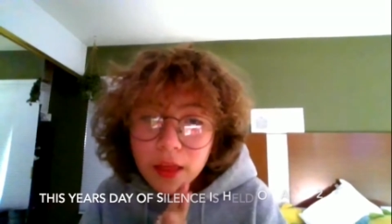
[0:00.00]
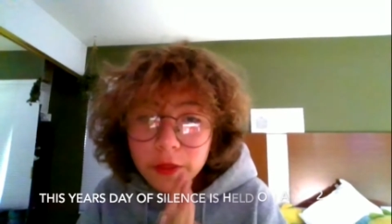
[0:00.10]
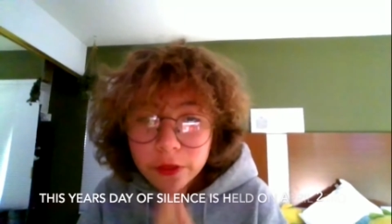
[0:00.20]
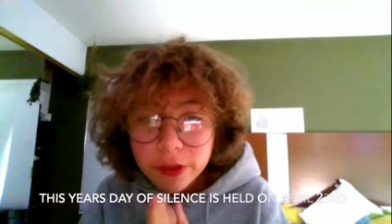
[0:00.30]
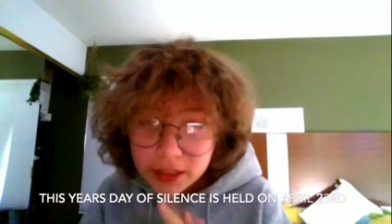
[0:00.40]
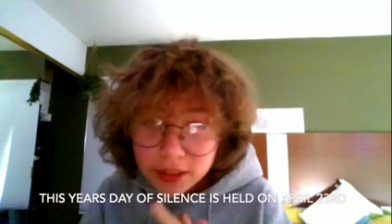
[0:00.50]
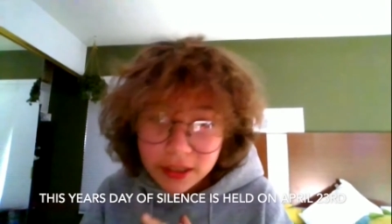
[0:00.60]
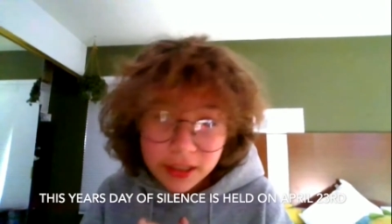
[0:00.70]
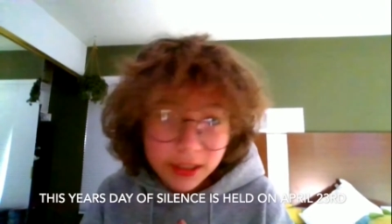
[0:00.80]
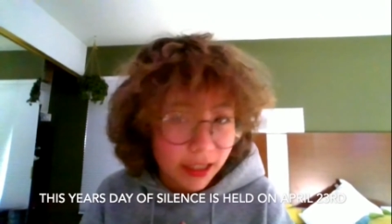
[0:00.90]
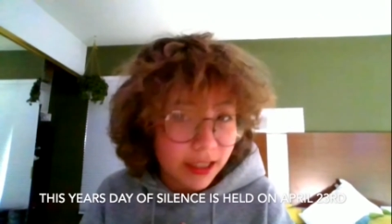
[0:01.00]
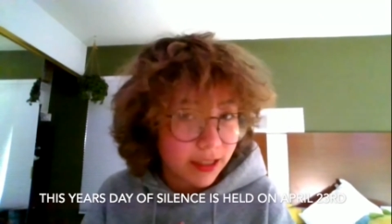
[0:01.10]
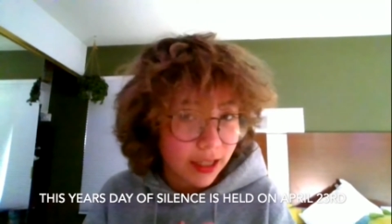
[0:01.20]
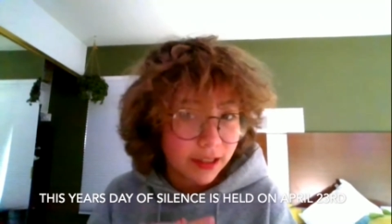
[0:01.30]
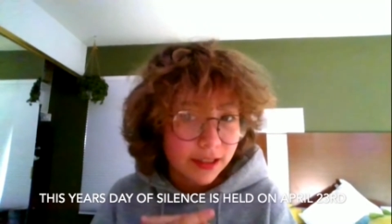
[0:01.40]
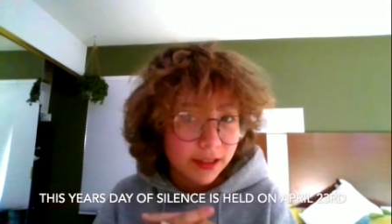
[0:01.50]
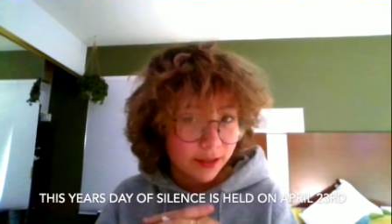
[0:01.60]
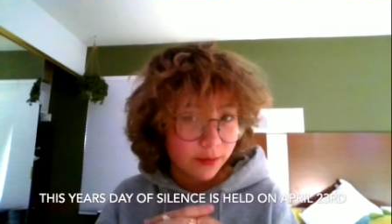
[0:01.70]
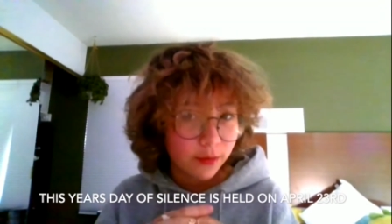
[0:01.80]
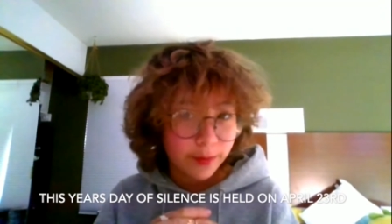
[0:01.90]
This year's Day of Silence
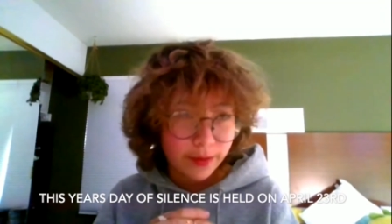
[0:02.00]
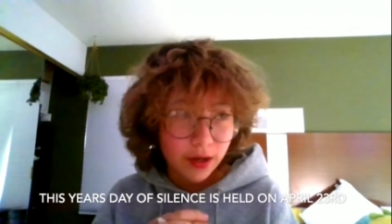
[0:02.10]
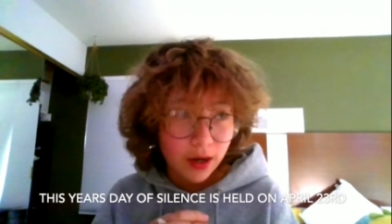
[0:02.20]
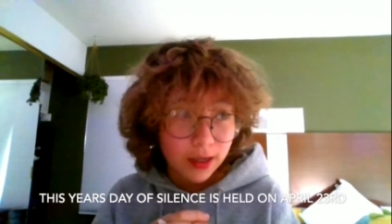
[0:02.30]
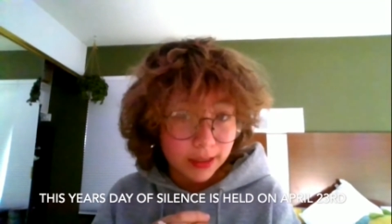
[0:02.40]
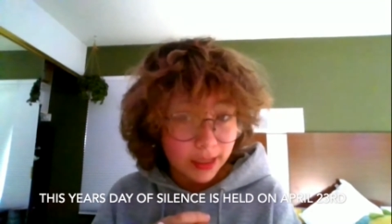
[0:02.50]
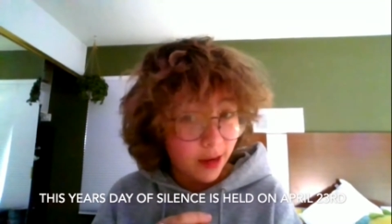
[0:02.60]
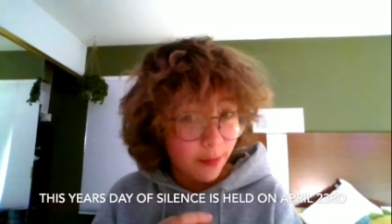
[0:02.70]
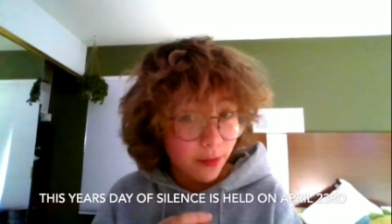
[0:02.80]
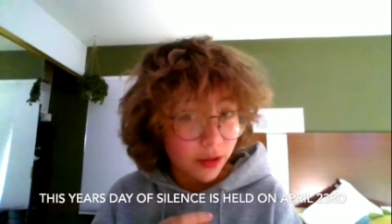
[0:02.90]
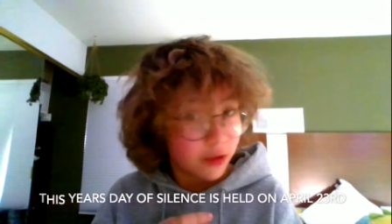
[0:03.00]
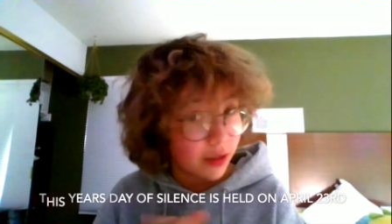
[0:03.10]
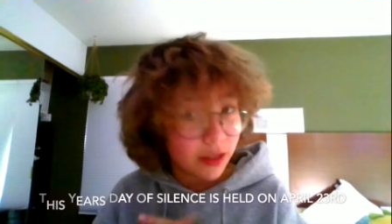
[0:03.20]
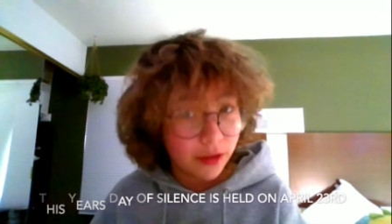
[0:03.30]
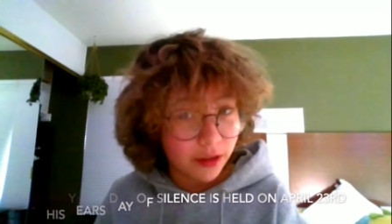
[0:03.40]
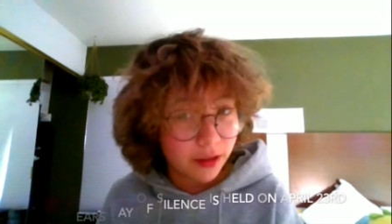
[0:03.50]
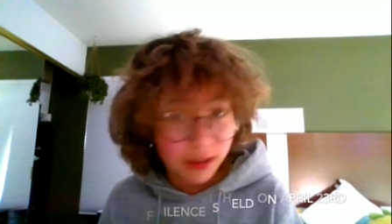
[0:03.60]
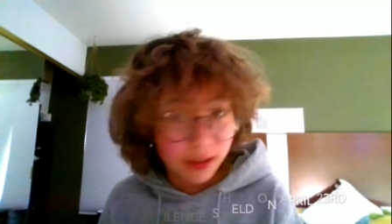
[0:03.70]
will be on April 23rd.